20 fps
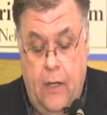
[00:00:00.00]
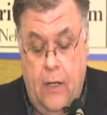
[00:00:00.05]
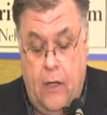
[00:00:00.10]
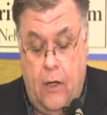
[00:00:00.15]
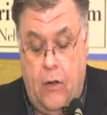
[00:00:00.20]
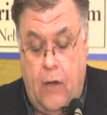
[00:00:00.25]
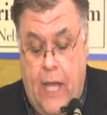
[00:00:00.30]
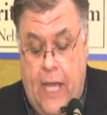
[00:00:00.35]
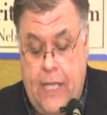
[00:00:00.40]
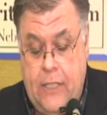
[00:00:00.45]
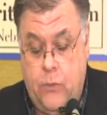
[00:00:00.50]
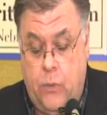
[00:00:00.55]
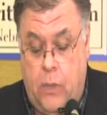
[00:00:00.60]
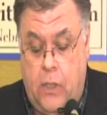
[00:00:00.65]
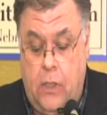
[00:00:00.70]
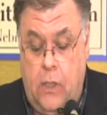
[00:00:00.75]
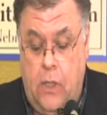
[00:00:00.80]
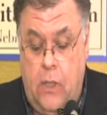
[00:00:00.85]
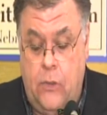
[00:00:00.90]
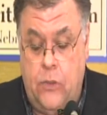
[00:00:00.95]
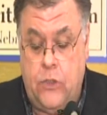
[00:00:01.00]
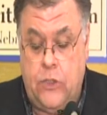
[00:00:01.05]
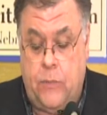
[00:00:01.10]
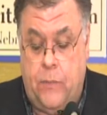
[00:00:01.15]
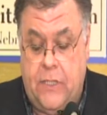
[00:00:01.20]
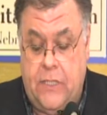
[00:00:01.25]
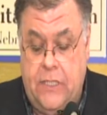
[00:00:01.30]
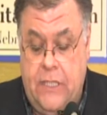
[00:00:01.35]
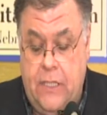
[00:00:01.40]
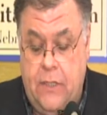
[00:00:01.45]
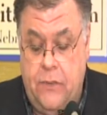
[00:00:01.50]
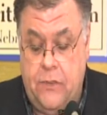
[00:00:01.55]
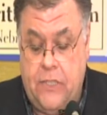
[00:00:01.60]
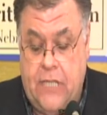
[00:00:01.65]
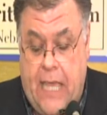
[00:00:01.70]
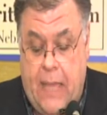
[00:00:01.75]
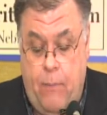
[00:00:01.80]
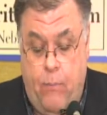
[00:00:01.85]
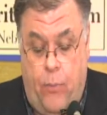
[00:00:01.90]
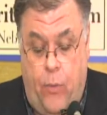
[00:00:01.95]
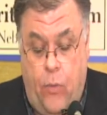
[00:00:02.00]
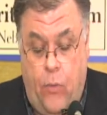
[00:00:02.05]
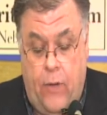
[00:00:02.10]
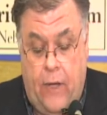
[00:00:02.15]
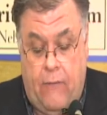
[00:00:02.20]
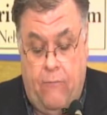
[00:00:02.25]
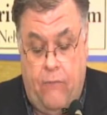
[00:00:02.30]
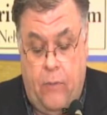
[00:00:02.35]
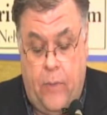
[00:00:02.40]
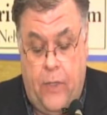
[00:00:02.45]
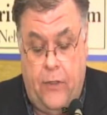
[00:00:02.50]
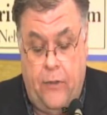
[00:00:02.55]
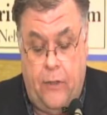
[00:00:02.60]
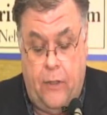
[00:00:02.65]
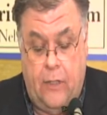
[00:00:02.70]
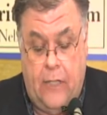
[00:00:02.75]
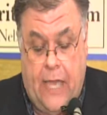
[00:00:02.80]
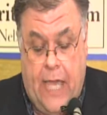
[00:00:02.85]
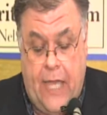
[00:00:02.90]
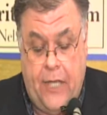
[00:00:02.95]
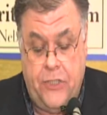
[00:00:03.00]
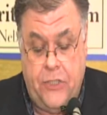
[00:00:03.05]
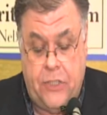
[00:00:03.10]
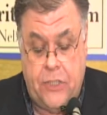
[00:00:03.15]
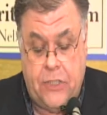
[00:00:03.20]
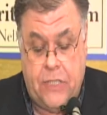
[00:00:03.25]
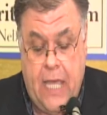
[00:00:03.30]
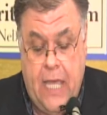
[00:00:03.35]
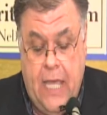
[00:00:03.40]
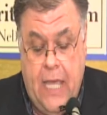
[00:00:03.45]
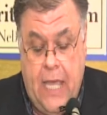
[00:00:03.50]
Her eyes were closed, but tears came pouring from under her lashes,